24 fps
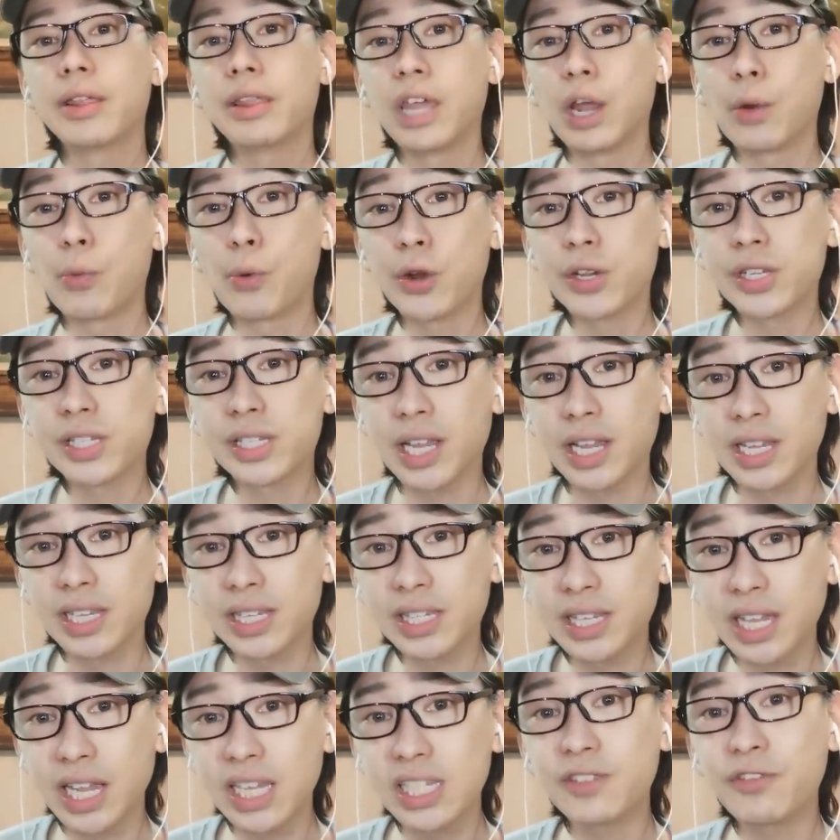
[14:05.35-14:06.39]
They were
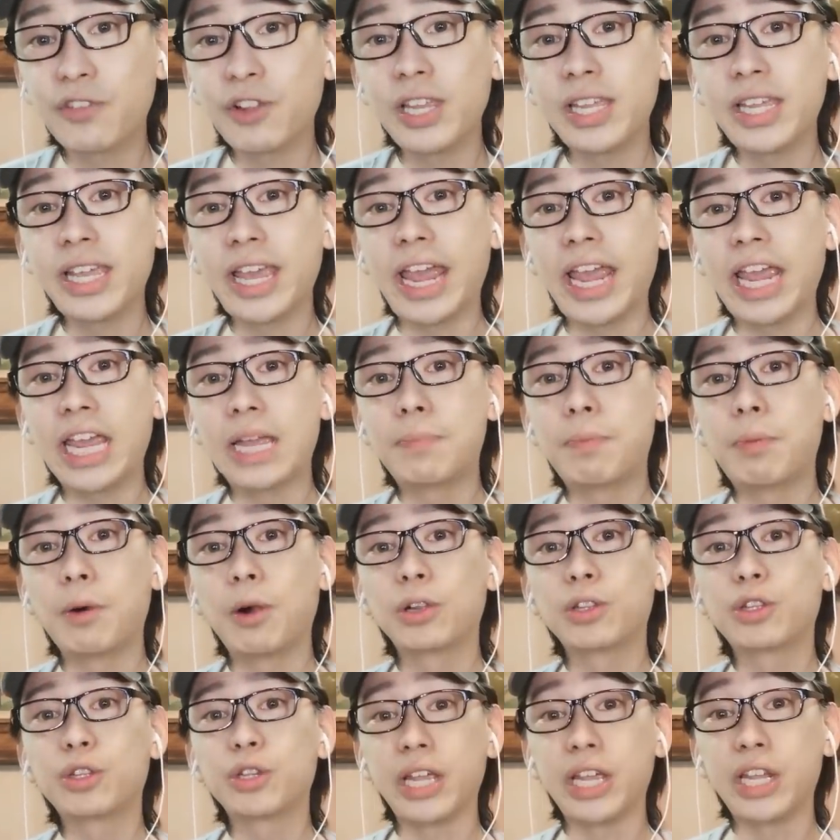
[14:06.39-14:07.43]
successfully
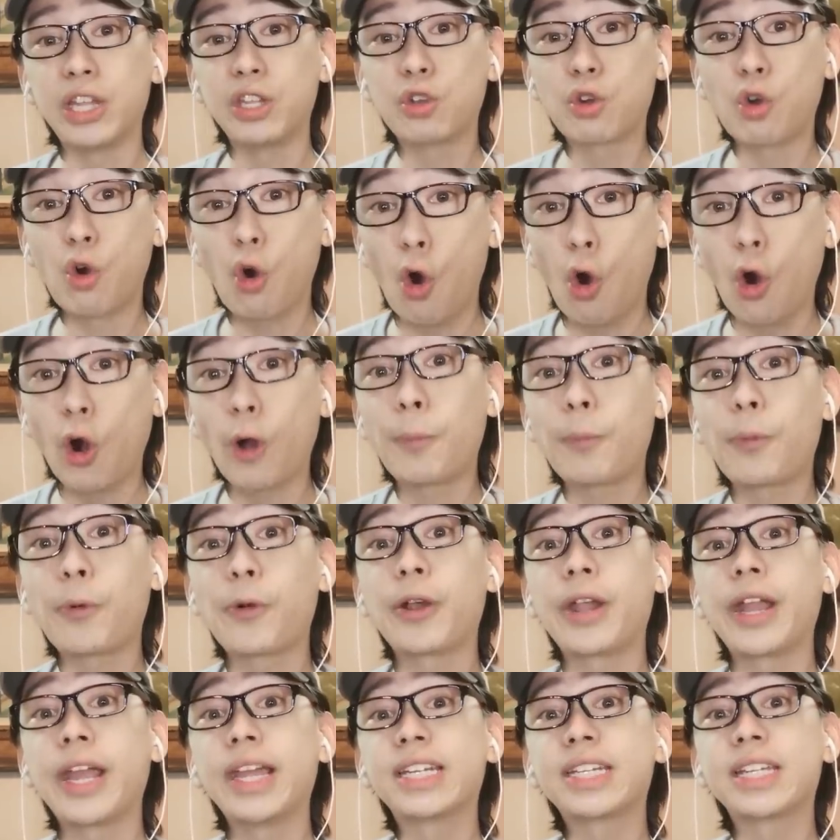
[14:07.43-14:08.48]
able to
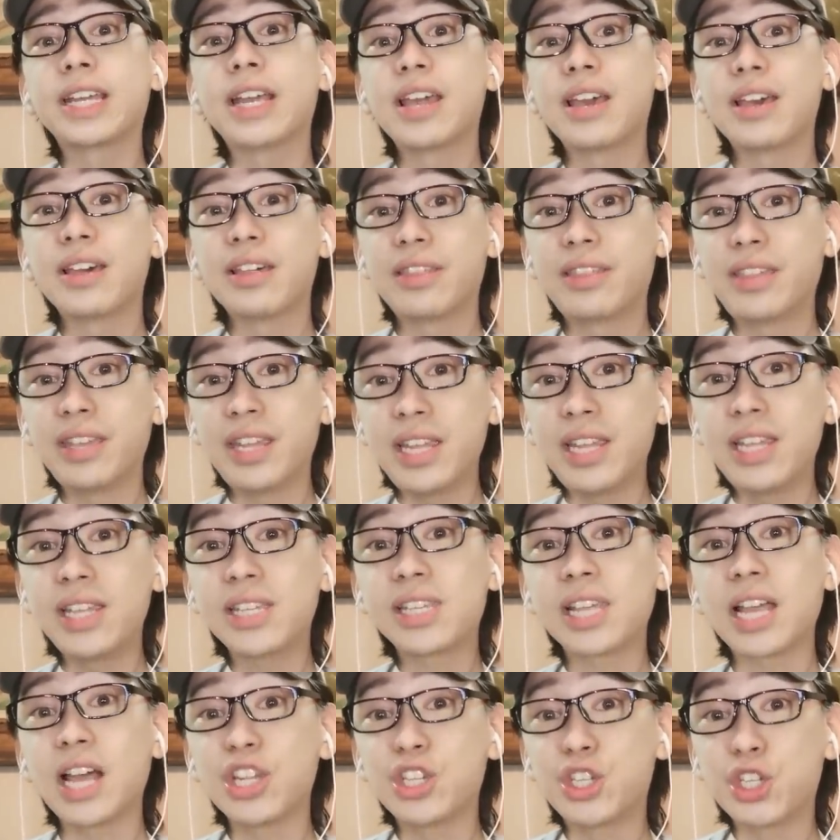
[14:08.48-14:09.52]
incorporate
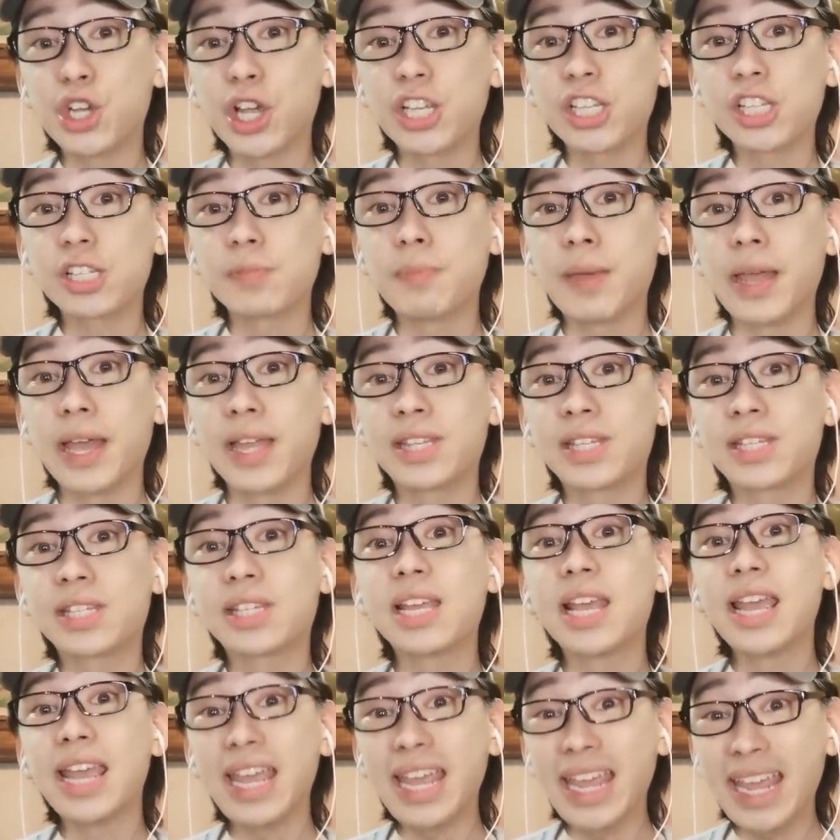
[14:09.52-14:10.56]
these adjustments
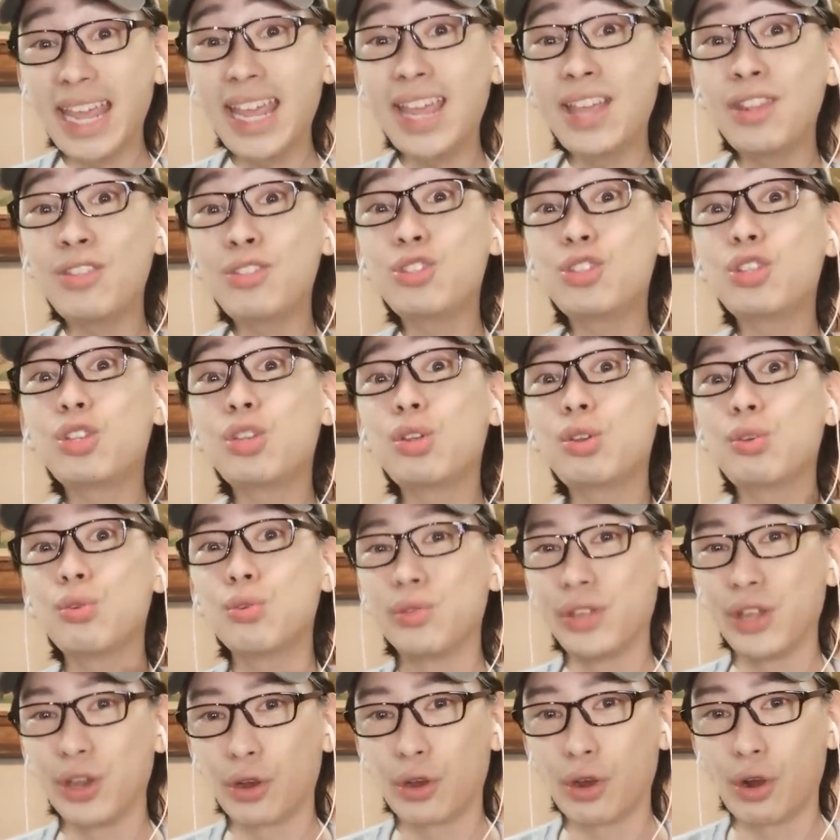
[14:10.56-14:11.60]

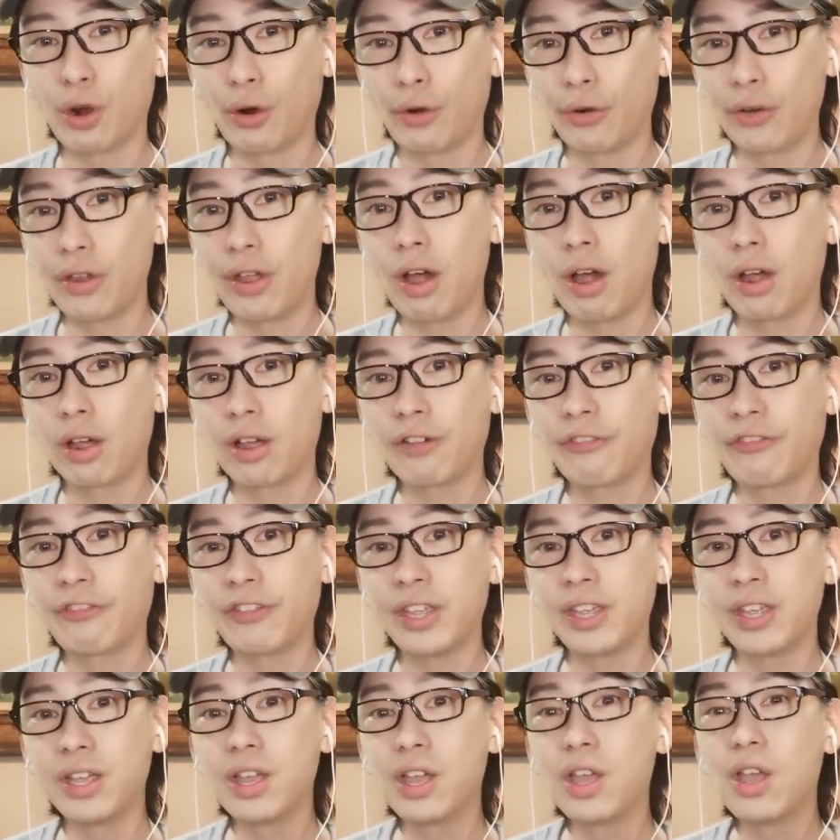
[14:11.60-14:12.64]
into their
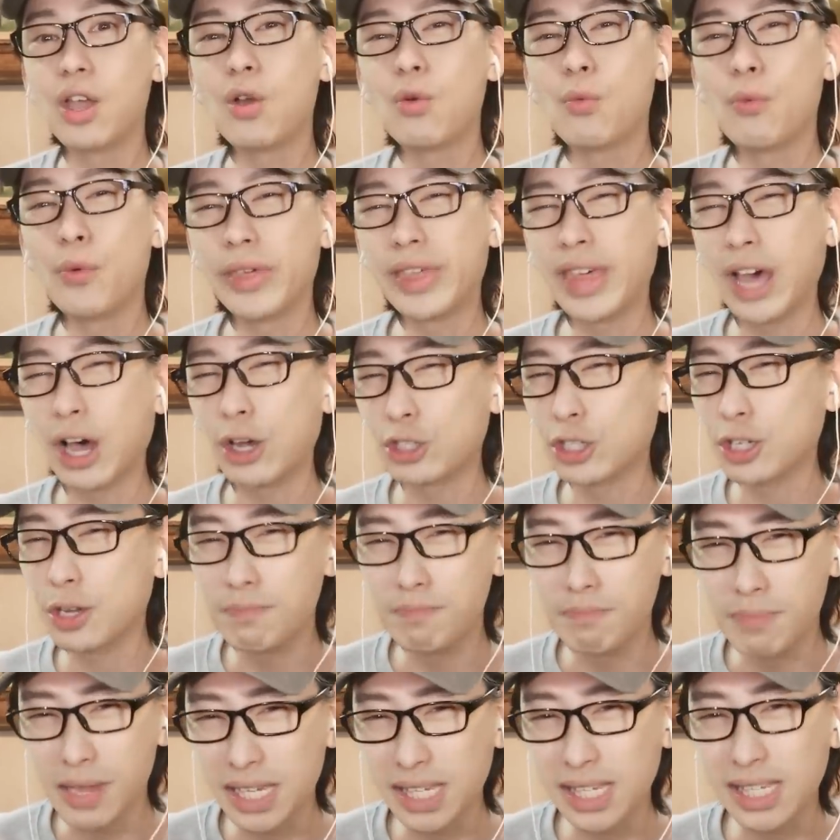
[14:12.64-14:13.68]
choreography without
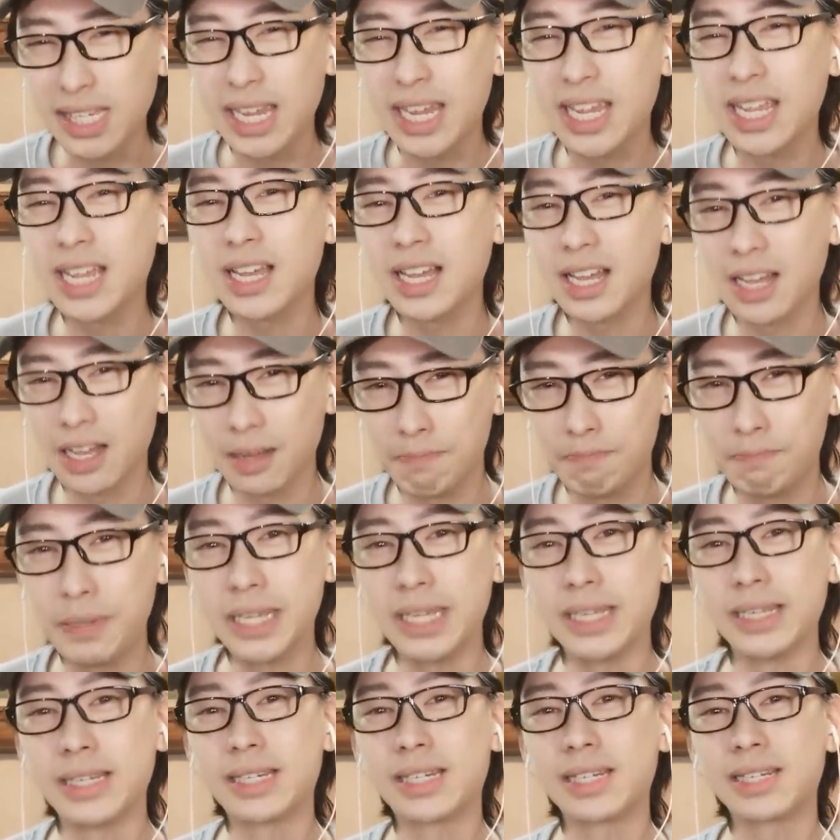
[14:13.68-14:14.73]
missing a
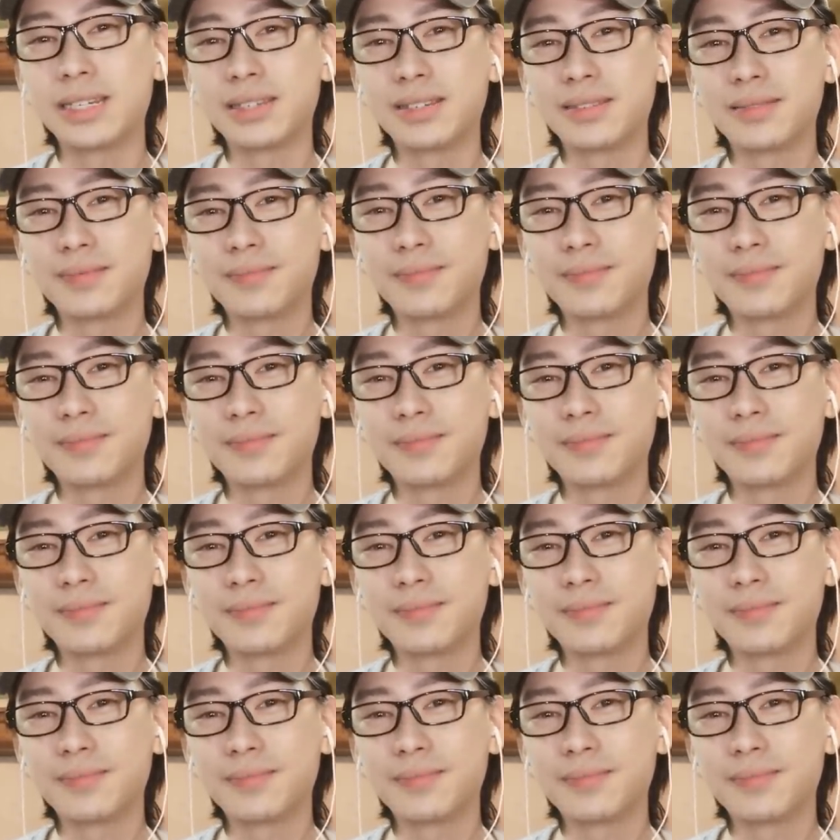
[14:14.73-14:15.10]
beat.